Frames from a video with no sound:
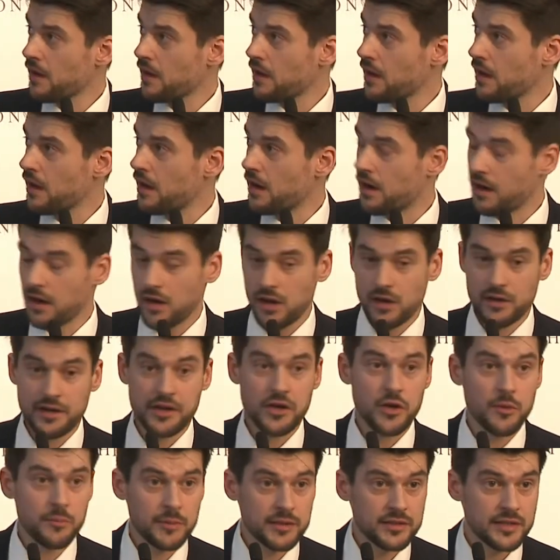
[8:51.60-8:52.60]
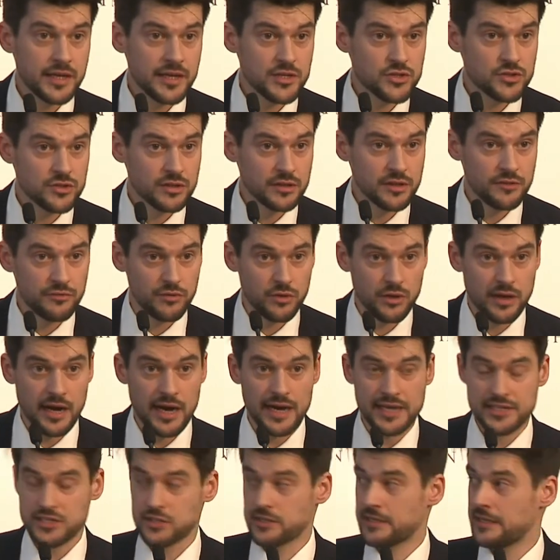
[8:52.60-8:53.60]
Recommendation, if you
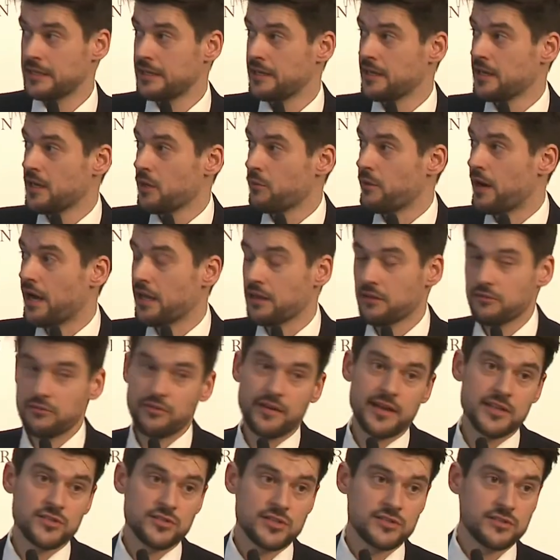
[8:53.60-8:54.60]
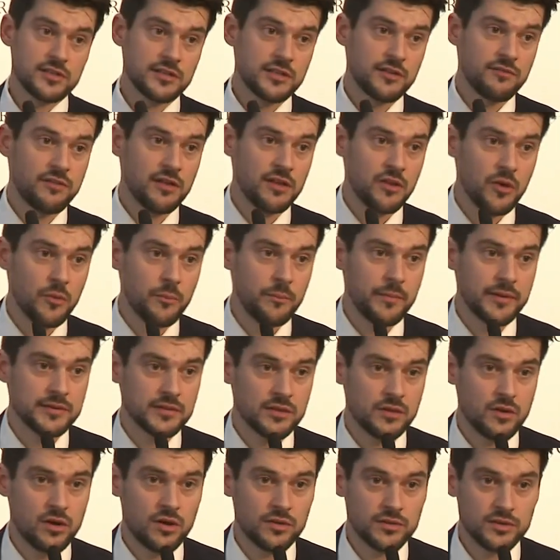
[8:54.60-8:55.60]
ask. Well, first is the
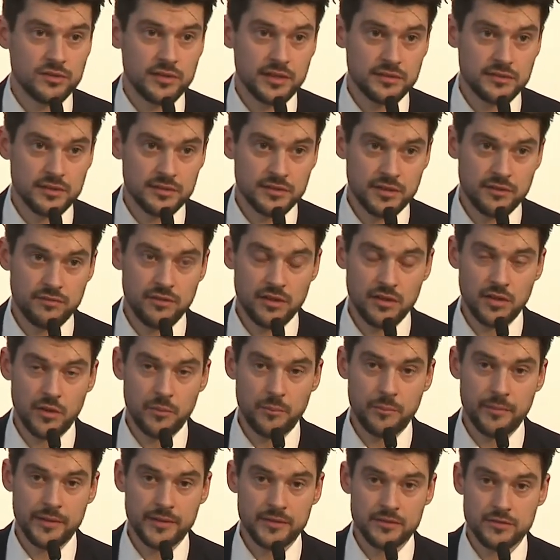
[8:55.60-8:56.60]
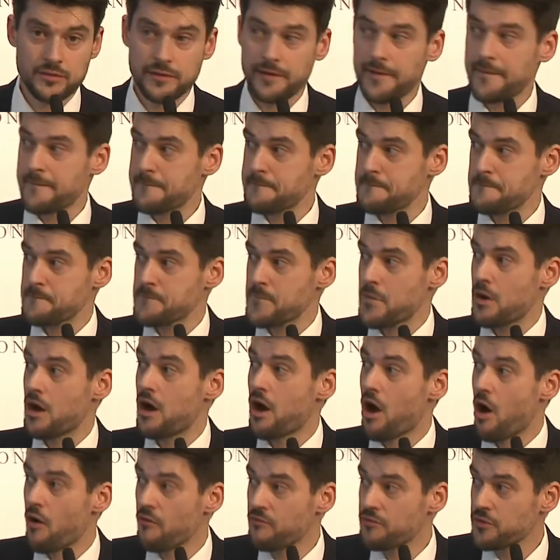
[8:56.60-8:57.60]
development, coordinated development, yeah?
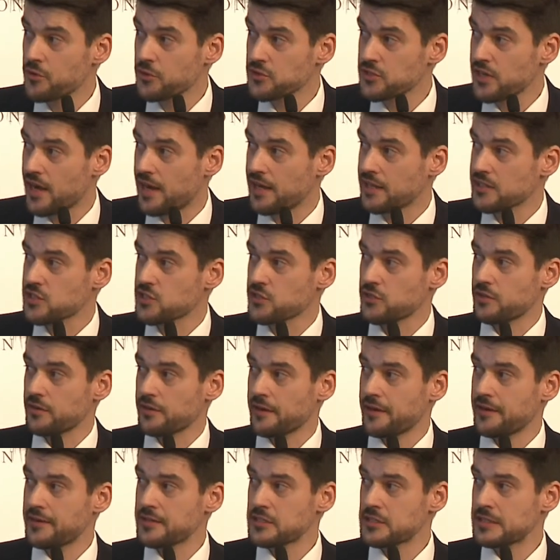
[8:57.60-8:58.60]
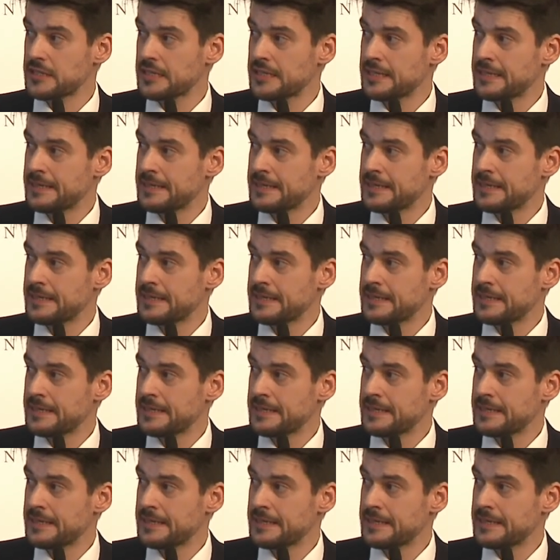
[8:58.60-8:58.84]
Obvious answer, yes?